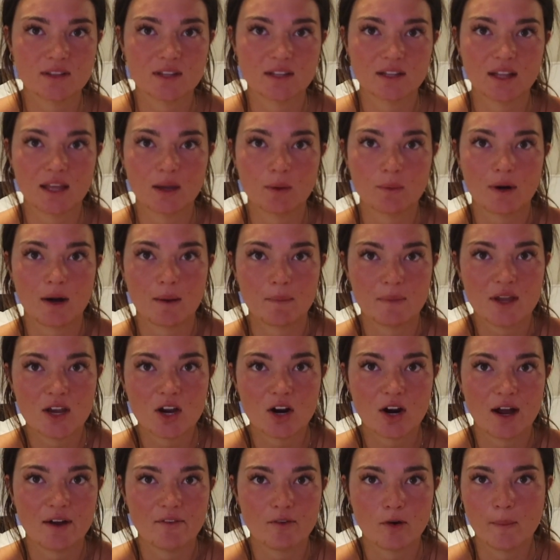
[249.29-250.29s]
then like when I'm
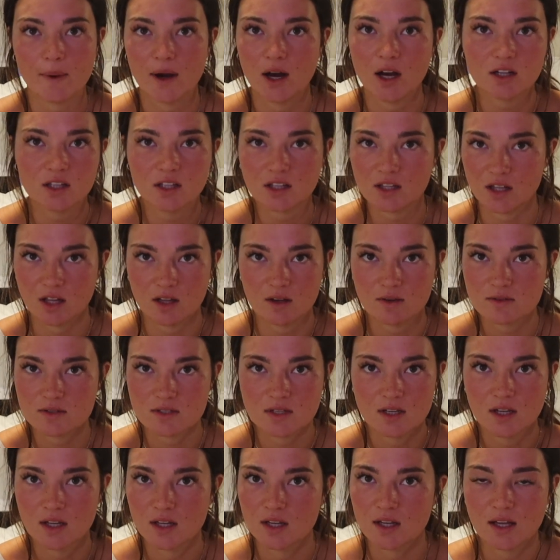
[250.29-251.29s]
here, I have all my ugly
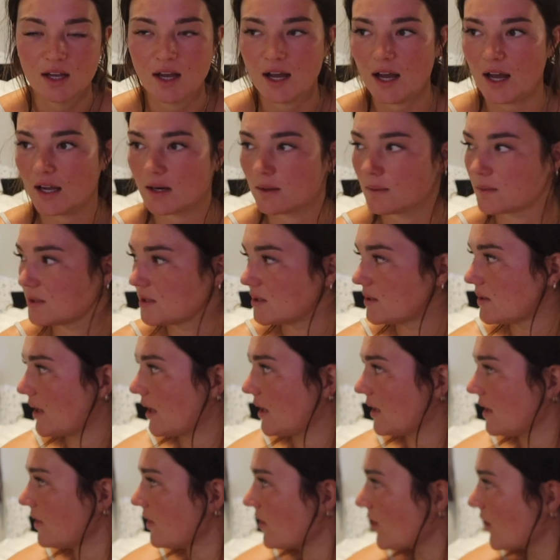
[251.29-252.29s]
clothes. I don't want to do
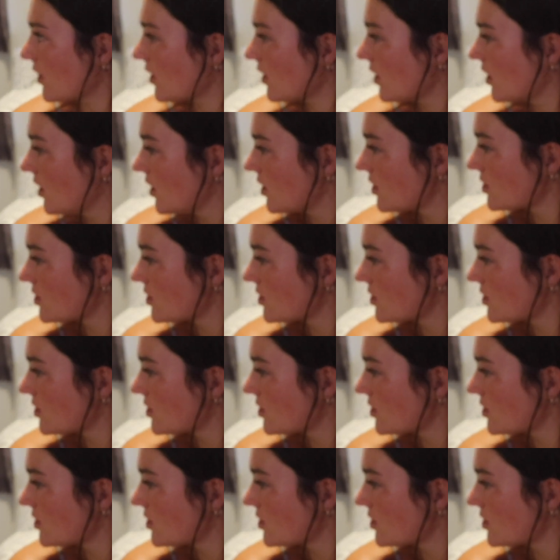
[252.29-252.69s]
that either.